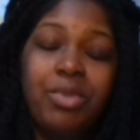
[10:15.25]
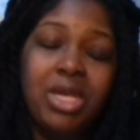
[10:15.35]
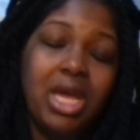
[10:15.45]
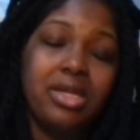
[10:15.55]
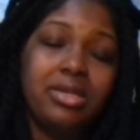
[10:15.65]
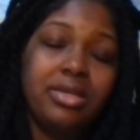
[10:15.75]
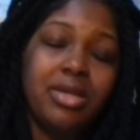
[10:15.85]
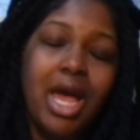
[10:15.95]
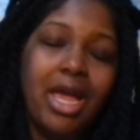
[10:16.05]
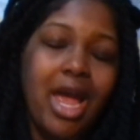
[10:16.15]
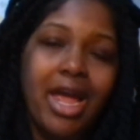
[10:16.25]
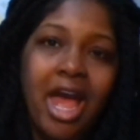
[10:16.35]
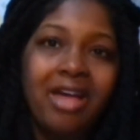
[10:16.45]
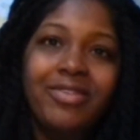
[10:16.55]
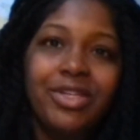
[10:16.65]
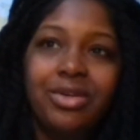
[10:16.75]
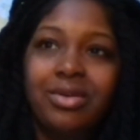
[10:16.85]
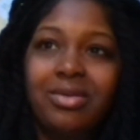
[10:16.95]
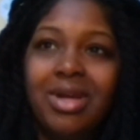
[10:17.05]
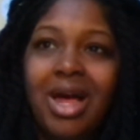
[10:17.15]
because I have
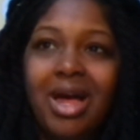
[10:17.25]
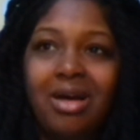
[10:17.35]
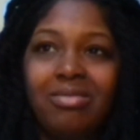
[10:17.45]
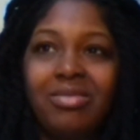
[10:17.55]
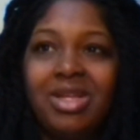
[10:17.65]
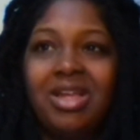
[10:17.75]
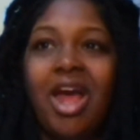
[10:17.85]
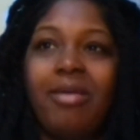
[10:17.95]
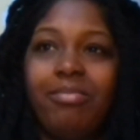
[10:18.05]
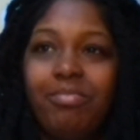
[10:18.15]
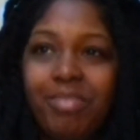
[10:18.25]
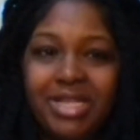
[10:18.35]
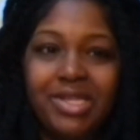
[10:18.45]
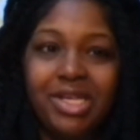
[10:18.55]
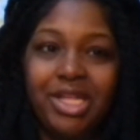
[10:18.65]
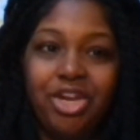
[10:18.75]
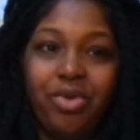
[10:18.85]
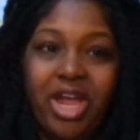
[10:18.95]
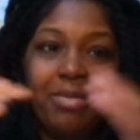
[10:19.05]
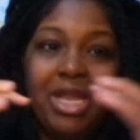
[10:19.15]
to. I'm basically
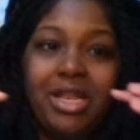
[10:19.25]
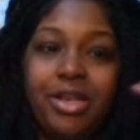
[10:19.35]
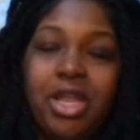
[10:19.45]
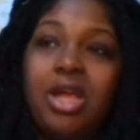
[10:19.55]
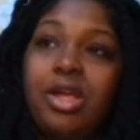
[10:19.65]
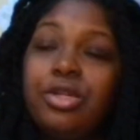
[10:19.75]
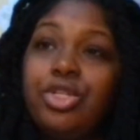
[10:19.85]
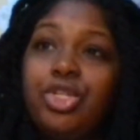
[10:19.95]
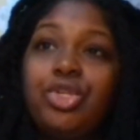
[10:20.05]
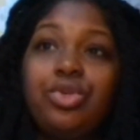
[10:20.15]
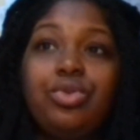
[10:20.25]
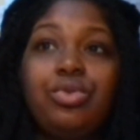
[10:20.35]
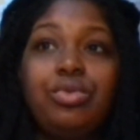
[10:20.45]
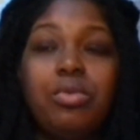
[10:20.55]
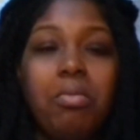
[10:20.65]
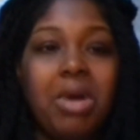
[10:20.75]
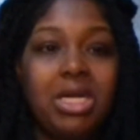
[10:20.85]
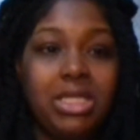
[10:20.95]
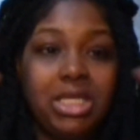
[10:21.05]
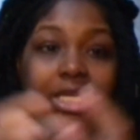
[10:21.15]
cramming in 2
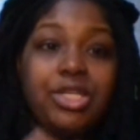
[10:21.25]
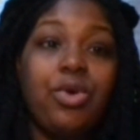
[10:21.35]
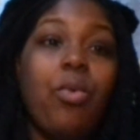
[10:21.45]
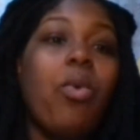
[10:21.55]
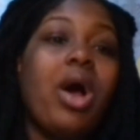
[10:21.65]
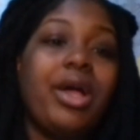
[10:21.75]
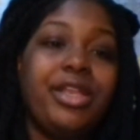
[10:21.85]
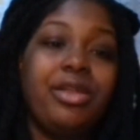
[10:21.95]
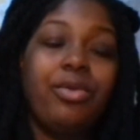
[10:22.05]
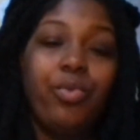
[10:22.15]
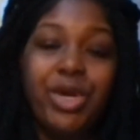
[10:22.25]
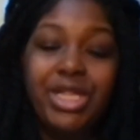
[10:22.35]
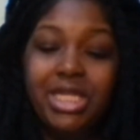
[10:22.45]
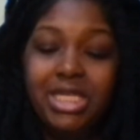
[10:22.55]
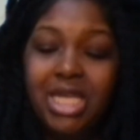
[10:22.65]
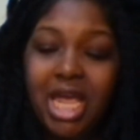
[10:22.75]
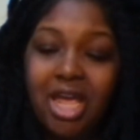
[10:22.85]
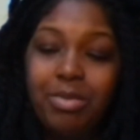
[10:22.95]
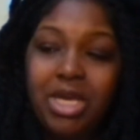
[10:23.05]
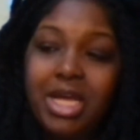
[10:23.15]
months into one with
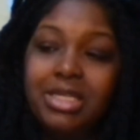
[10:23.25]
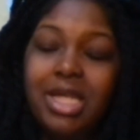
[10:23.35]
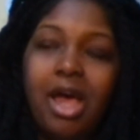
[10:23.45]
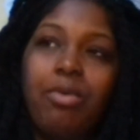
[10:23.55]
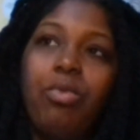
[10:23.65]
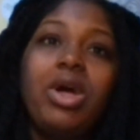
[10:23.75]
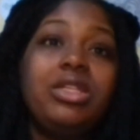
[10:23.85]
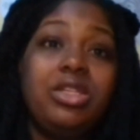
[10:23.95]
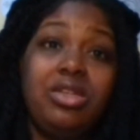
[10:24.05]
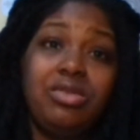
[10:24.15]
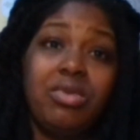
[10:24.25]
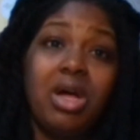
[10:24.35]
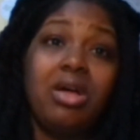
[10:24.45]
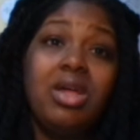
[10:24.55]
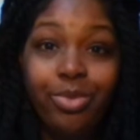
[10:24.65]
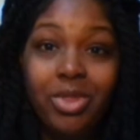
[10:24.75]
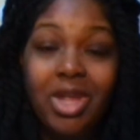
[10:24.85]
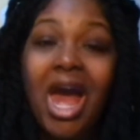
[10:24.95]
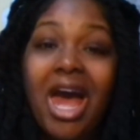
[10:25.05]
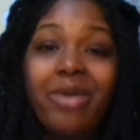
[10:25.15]
say because I want to do well.
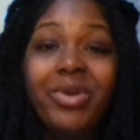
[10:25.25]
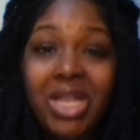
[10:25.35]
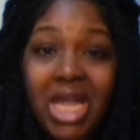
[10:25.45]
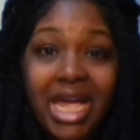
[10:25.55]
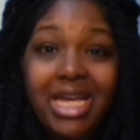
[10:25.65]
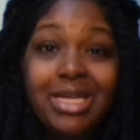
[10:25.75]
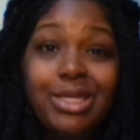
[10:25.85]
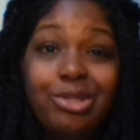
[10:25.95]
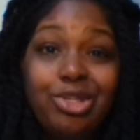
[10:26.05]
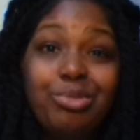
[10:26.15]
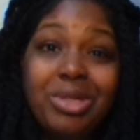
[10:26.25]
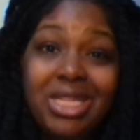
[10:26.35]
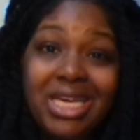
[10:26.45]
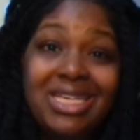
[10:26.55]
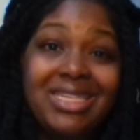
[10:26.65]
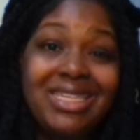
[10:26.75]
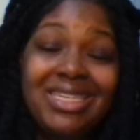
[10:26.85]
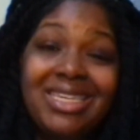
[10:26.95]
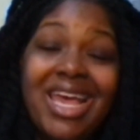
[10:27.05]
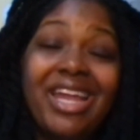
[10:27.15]
I would like to place
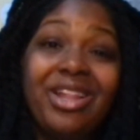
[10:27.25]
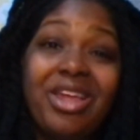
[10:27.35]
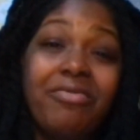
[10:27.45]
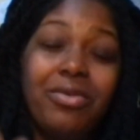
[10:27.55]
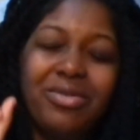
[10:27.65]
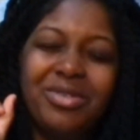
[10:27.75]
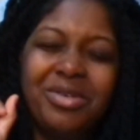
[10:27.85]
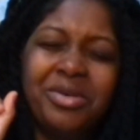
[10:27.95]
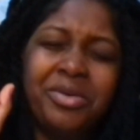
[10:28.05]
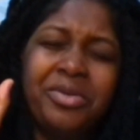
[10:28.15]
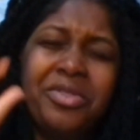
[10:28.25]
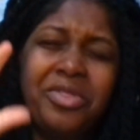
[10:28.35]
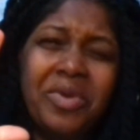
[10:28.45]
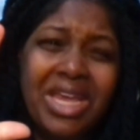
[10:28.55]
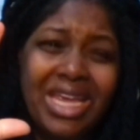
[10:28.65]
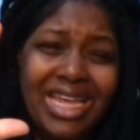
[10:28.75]
at a level 3.